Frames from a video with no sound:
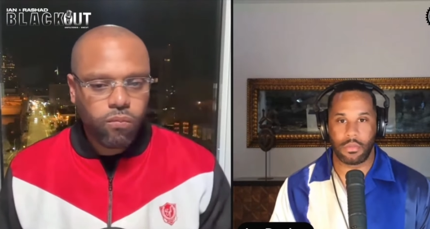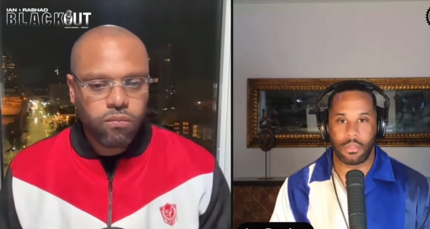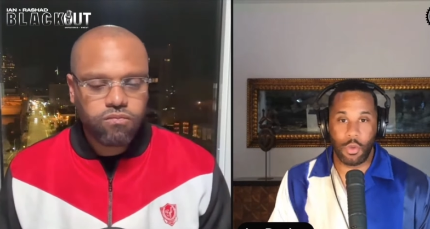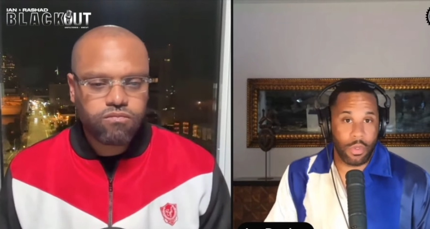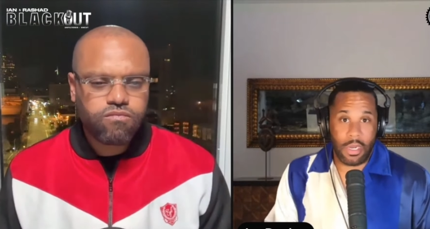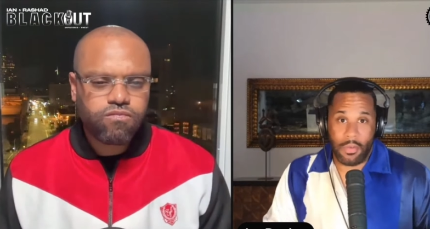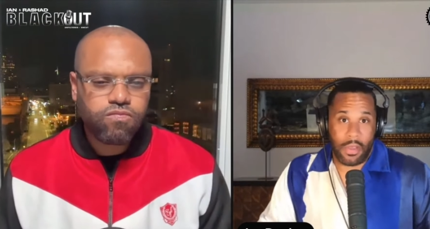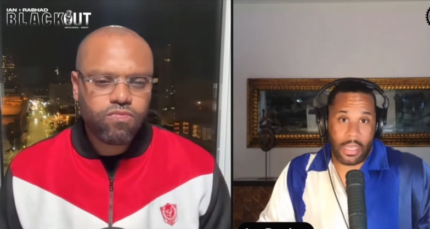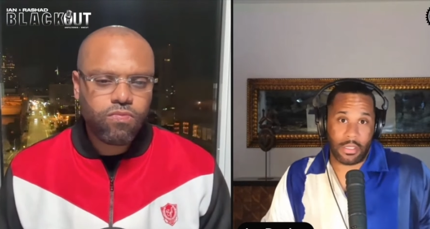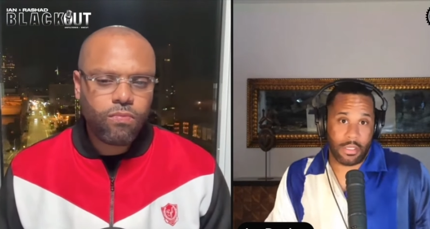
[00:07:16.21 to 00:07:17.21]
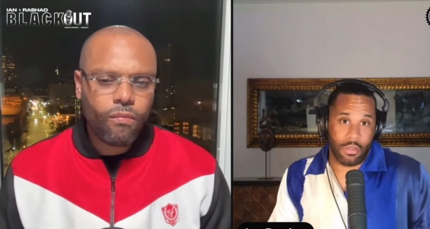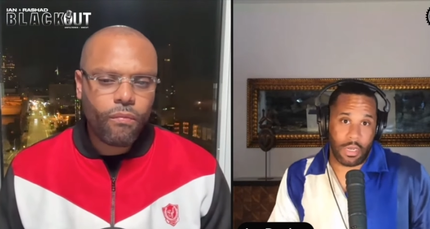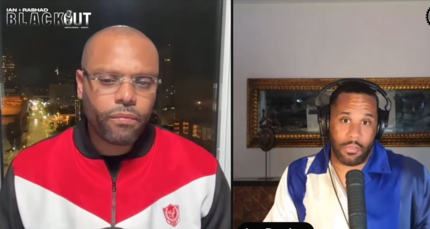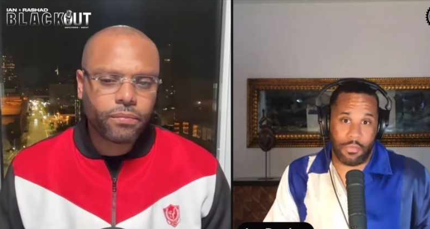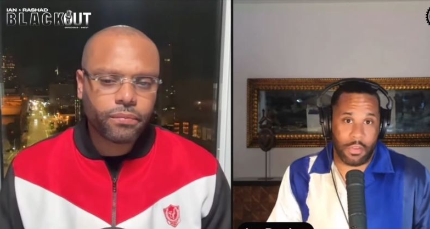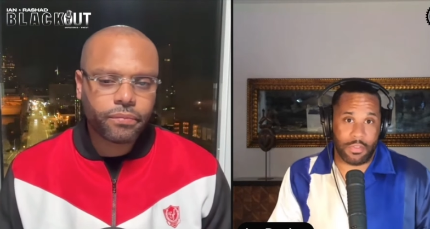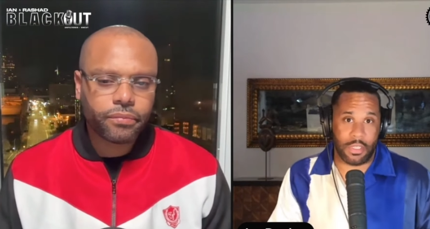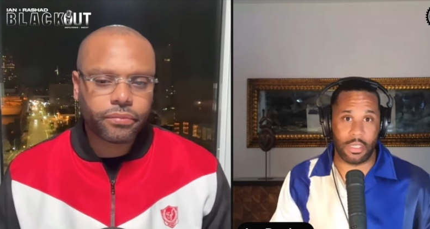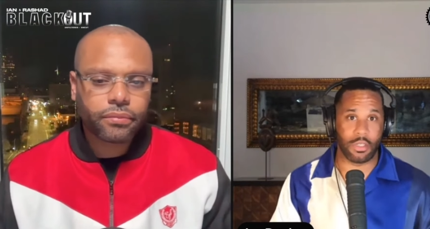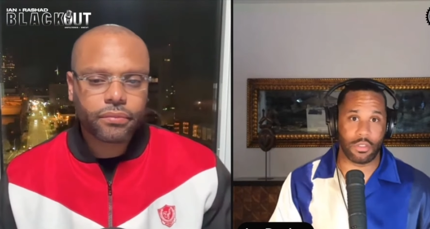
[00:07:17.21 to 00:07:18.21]
Speaker 1: You wouldn't have had to do that
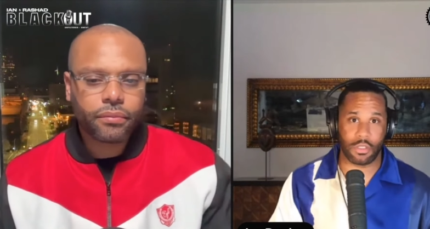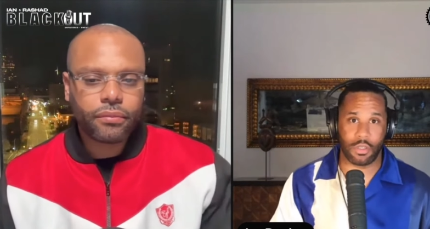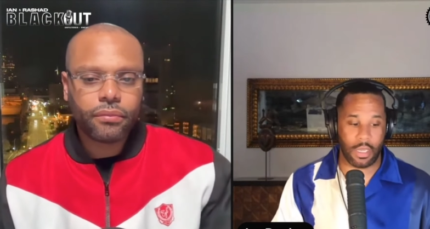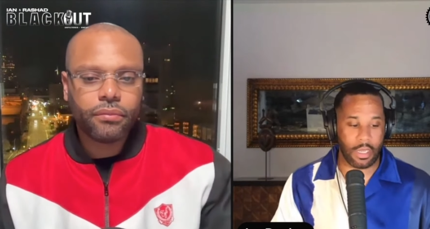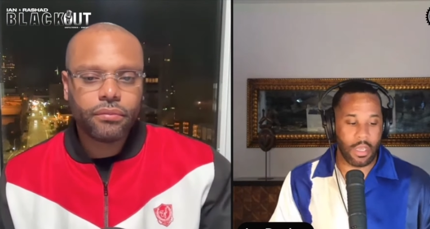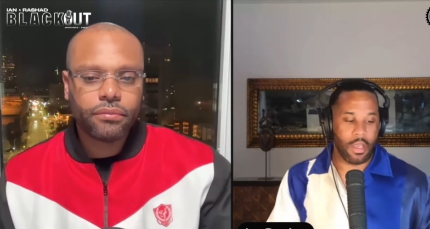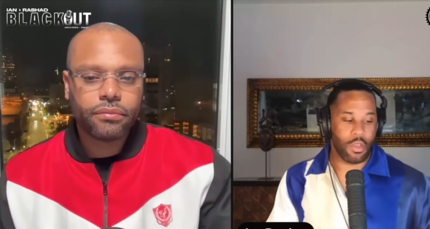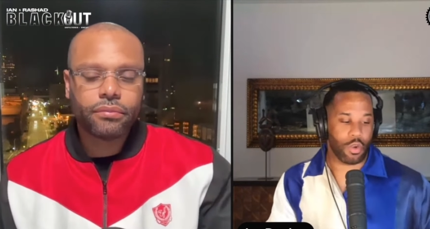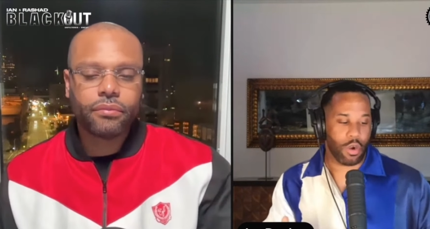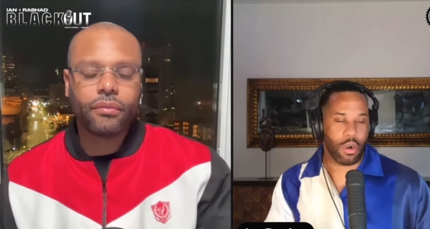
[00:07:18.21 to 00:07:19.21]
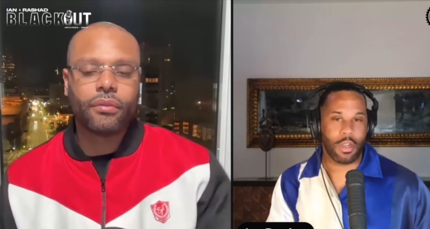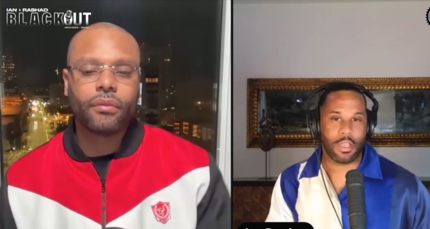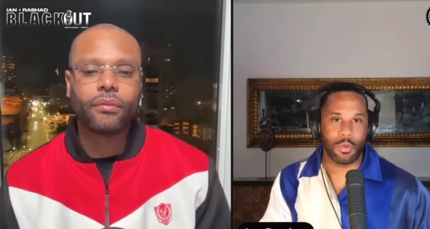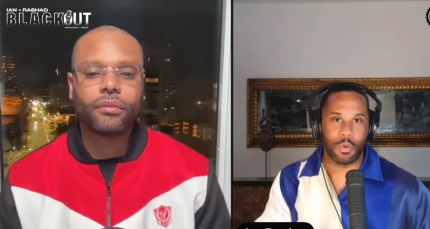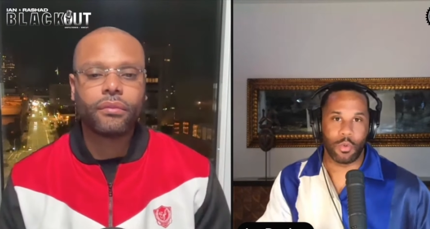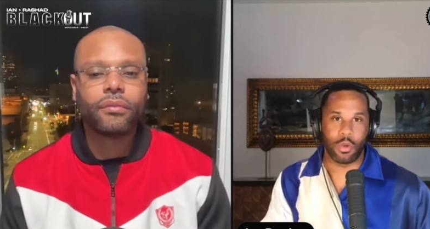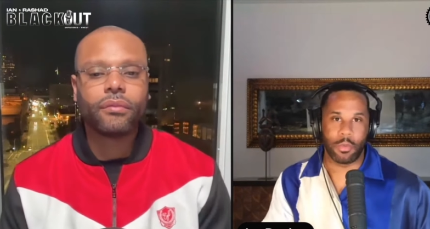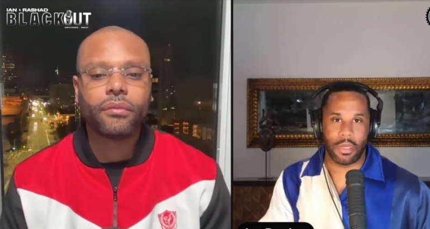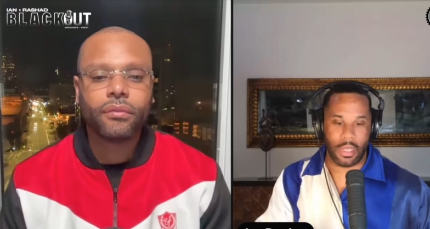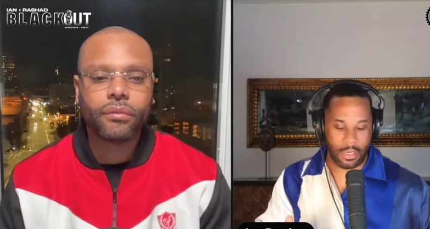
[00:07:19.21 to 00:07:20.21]
fifteen years ago. Like you're arguing with
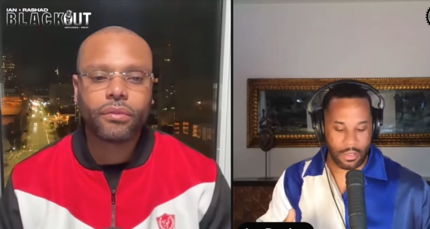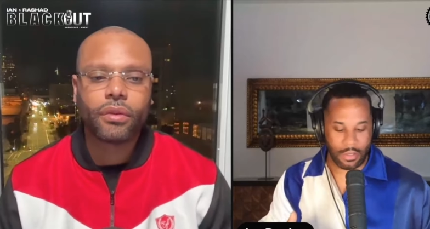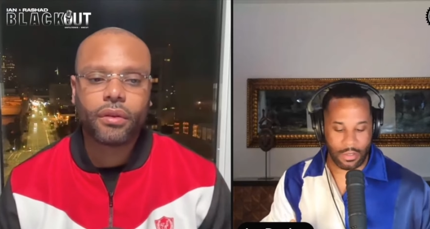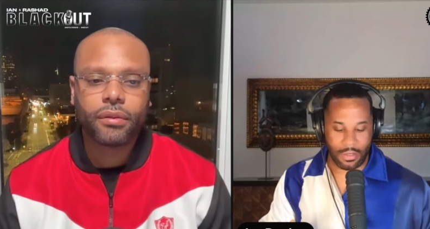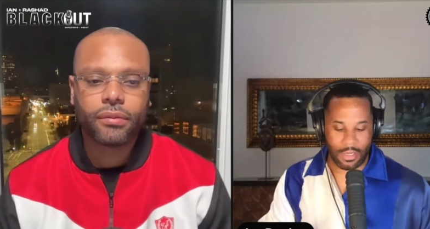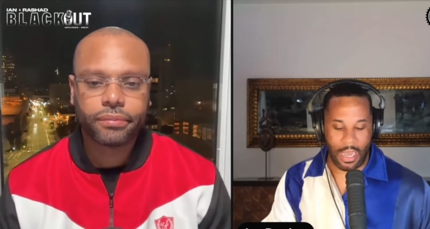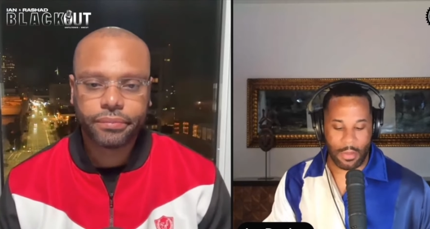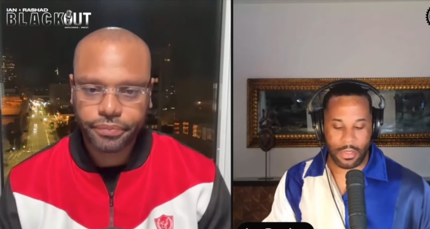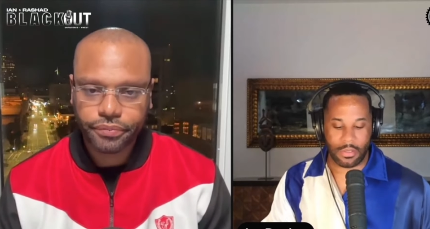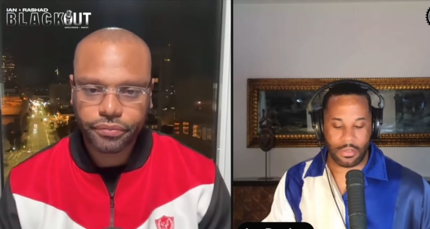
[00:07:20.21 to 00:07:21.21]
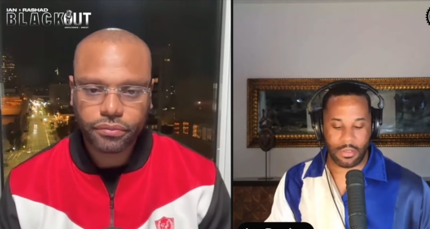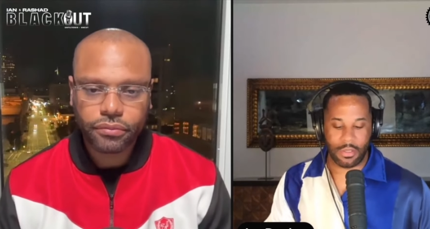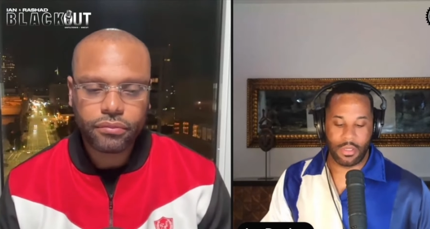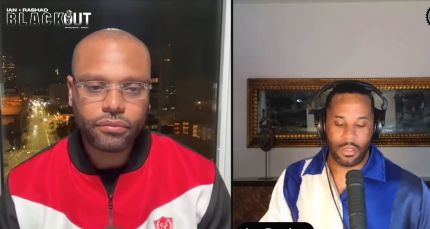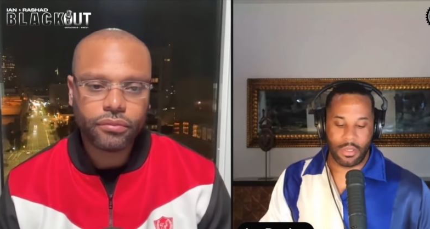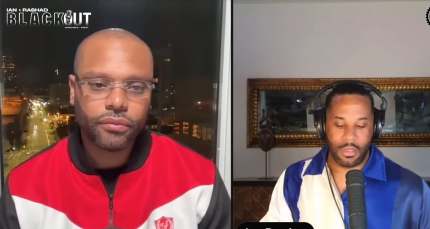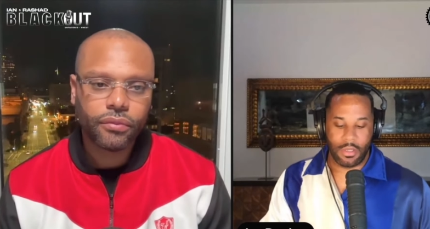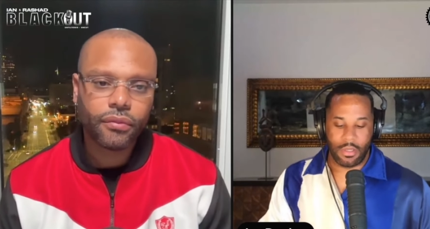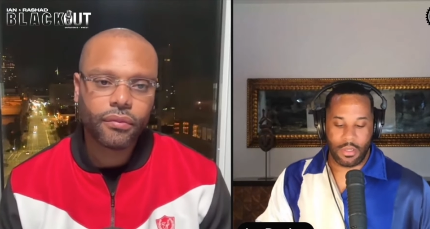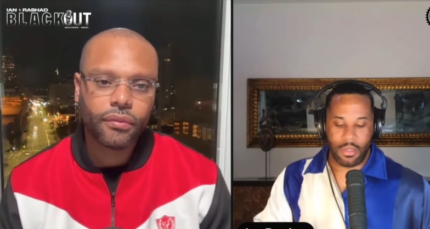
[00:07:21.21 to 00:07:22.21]
women in comments
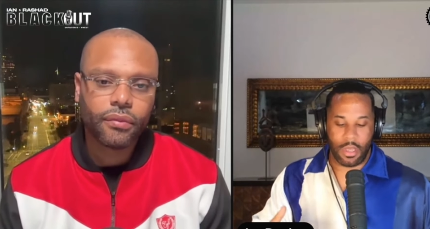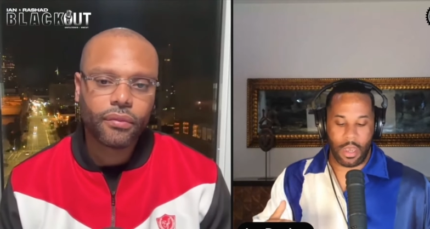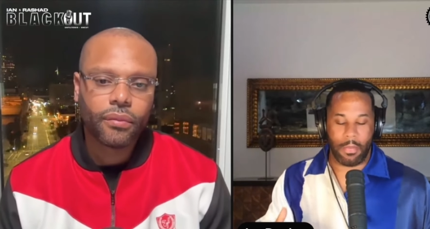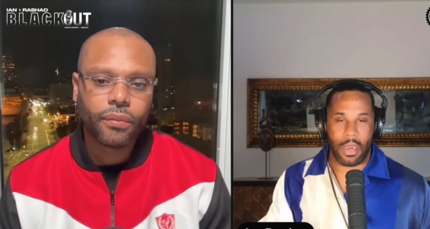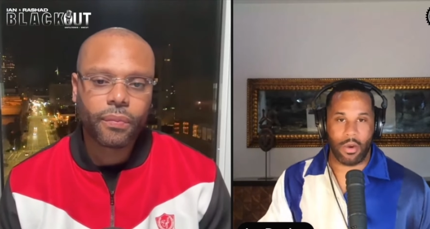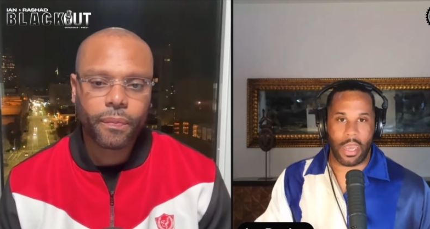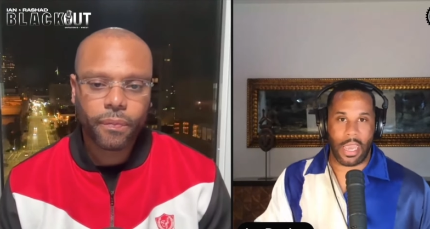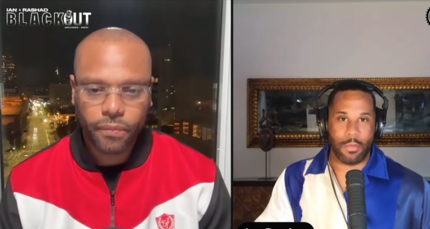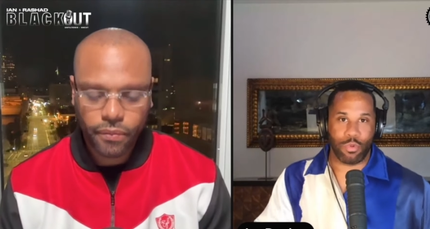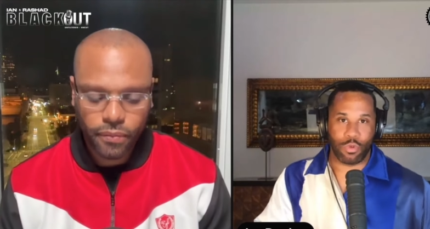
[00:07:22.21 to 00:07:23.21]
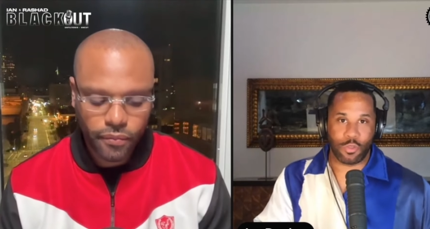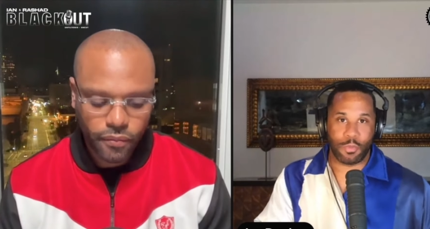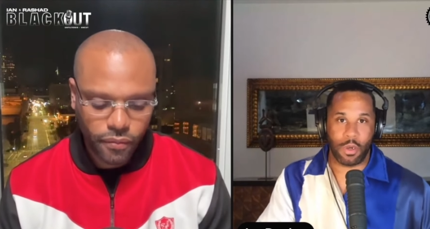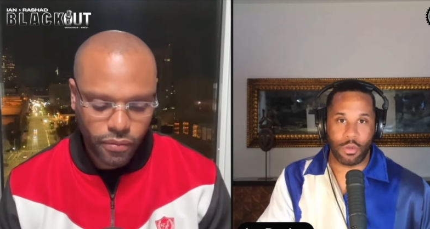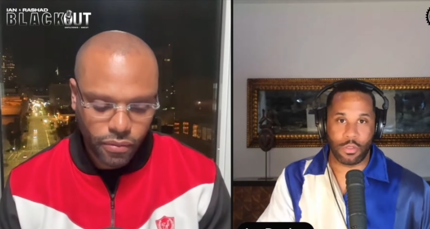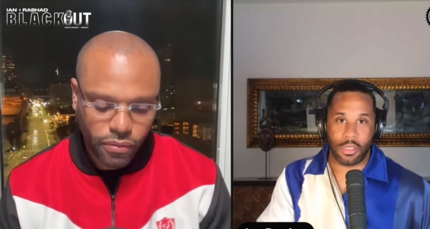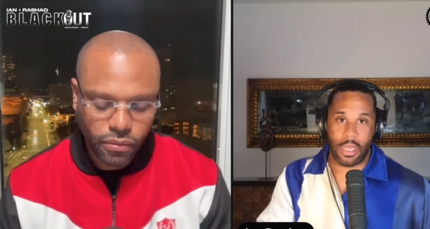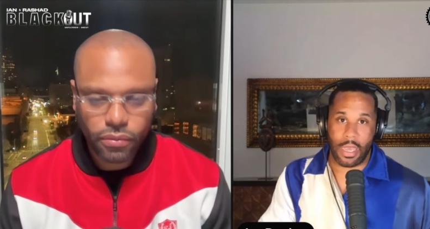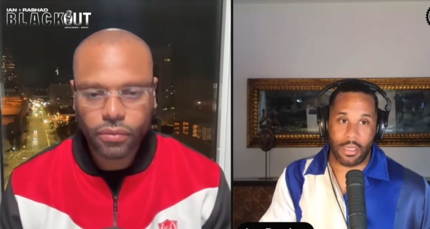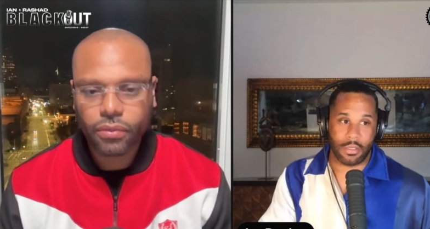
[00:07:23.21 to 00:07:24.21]
about April's post
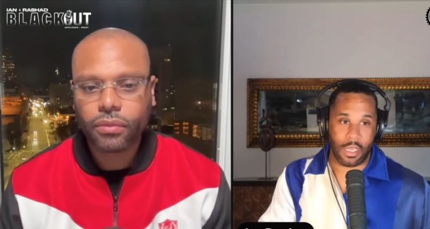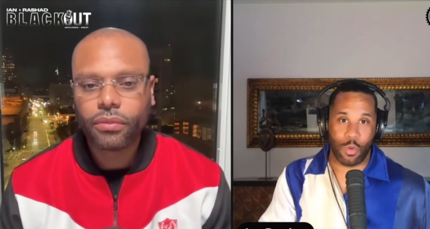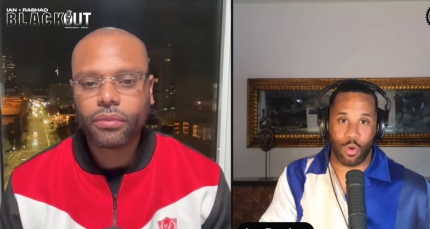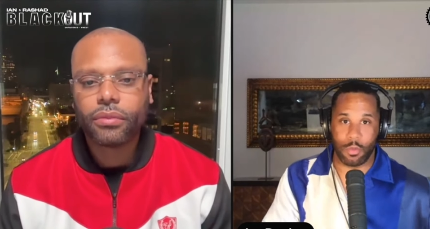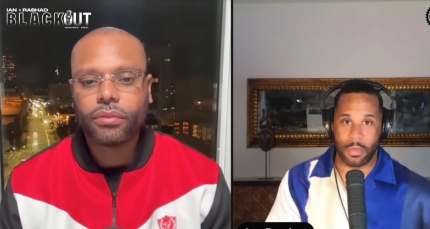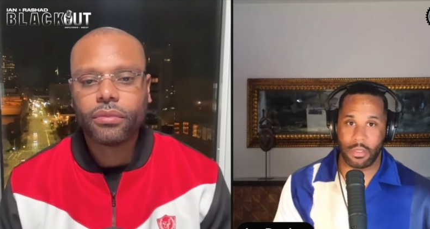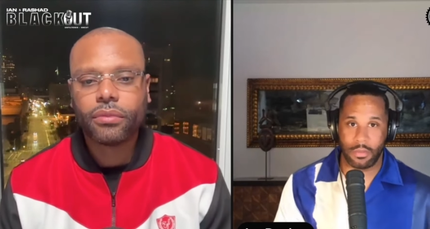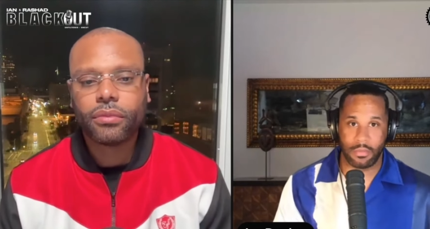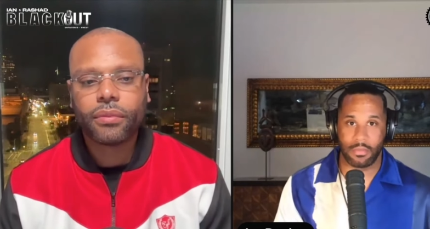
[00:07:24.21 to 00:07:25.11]
as a woman.